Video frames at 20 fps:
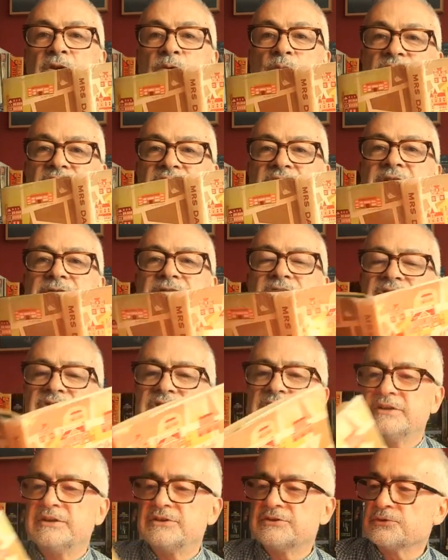which here it's
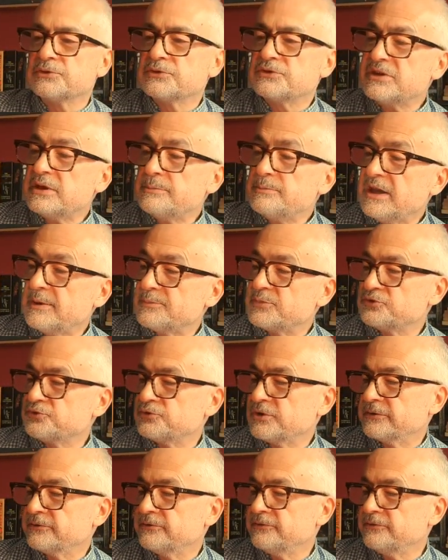done in sort of semi-abstract